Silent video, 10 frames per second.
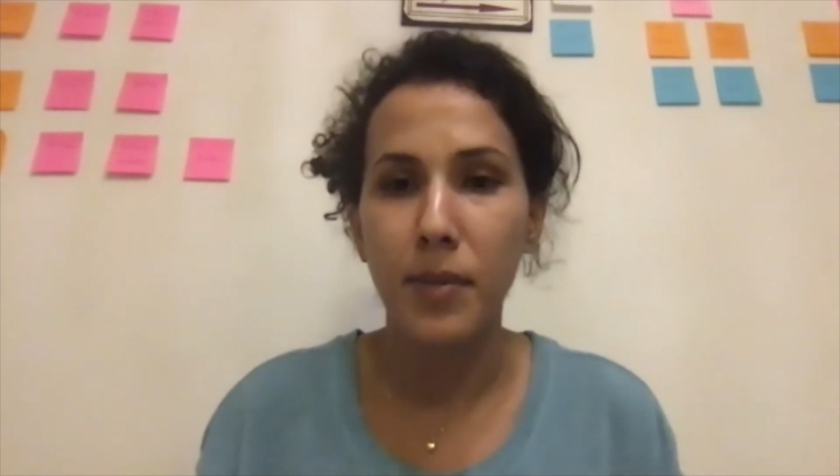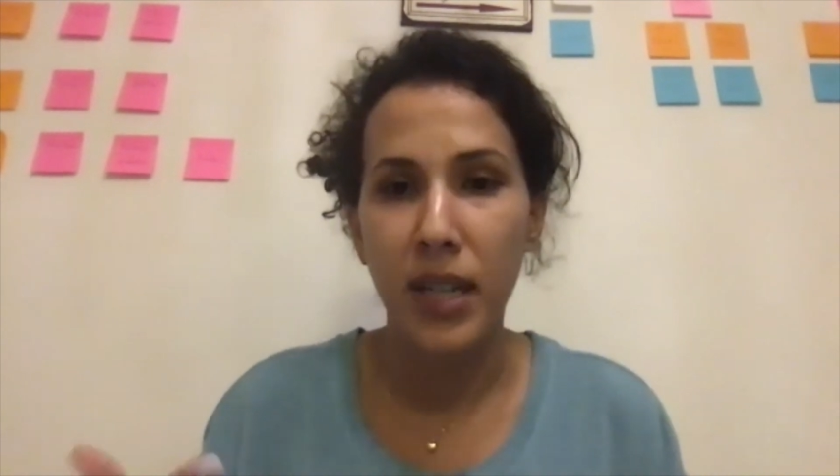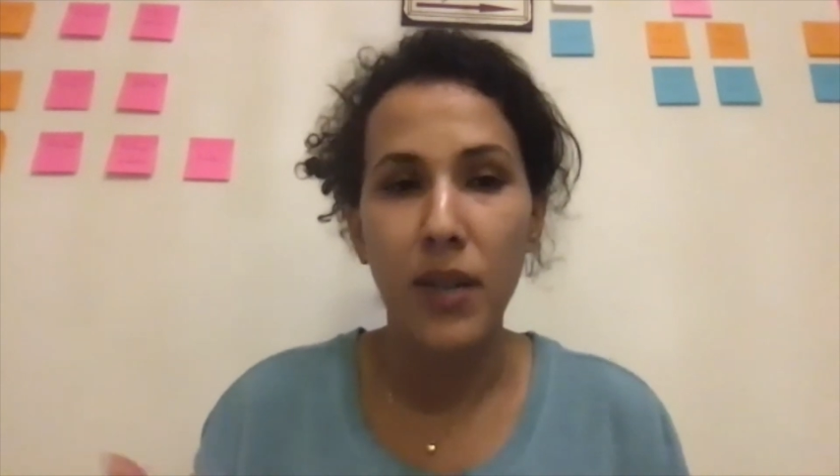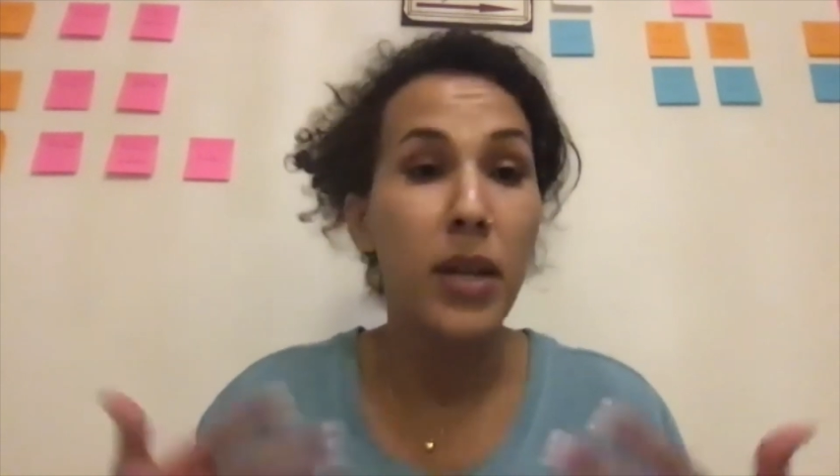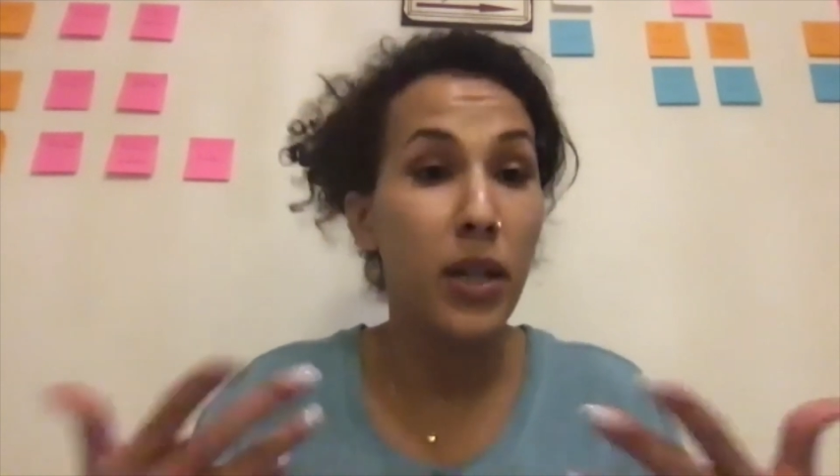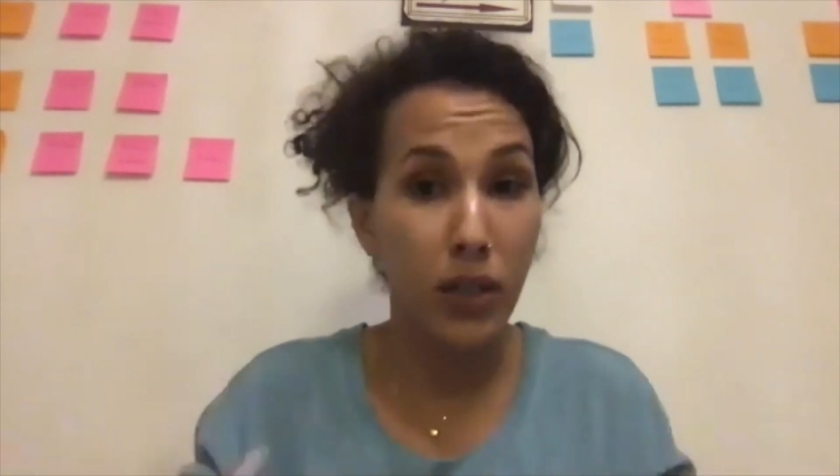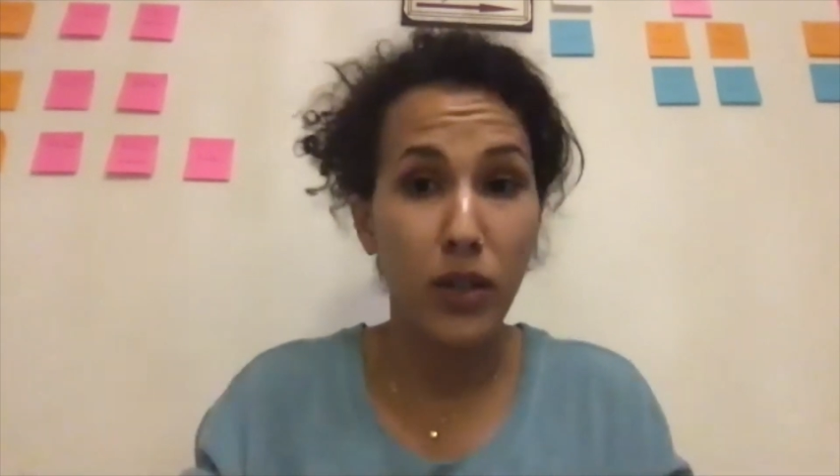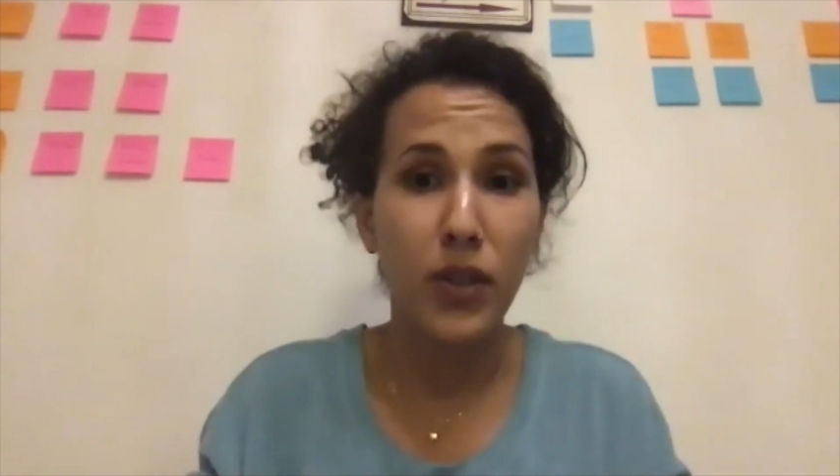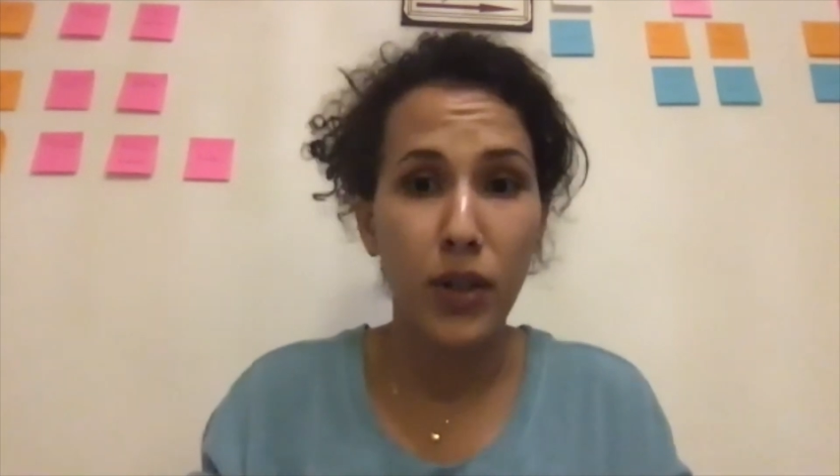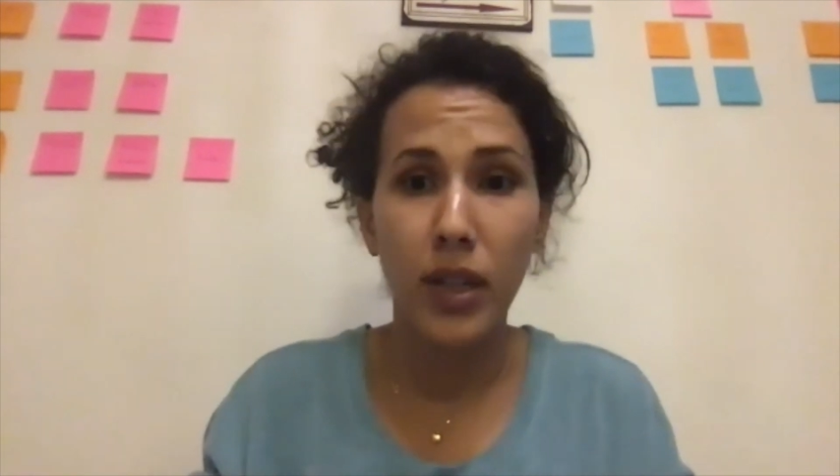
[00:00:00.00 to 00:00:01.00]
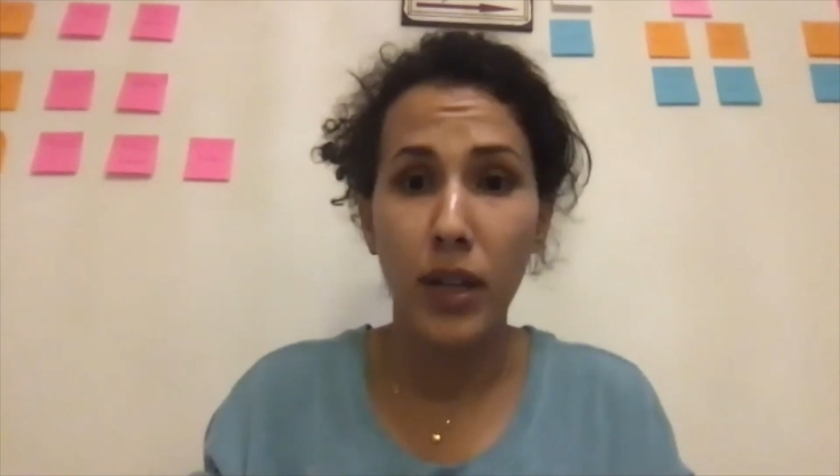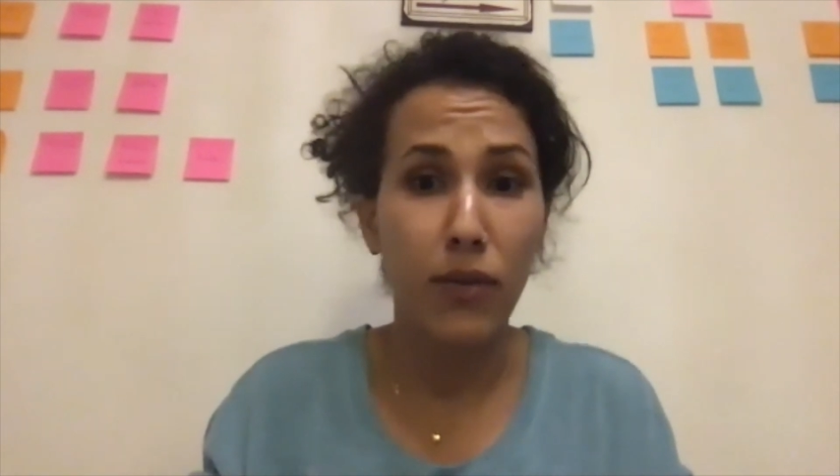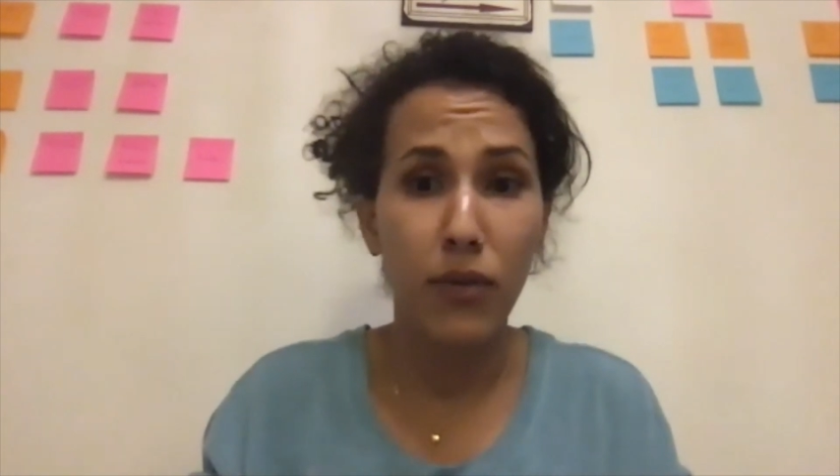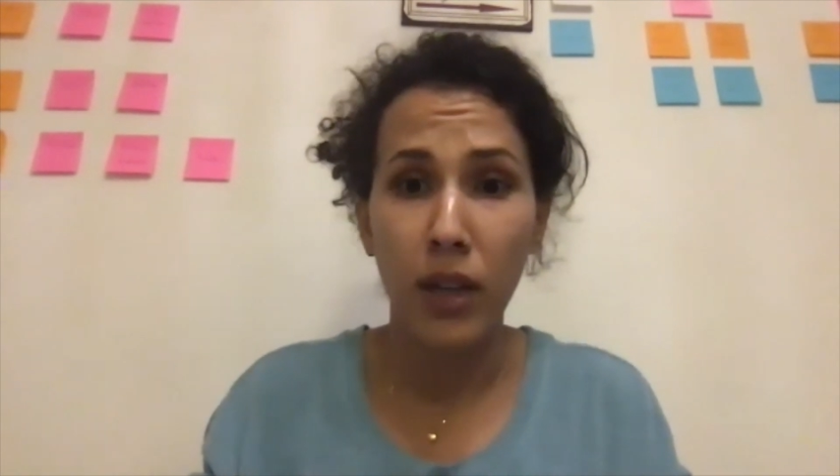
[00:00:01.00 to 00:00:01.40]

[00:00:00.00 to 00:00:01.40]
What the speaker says: to give me an alternative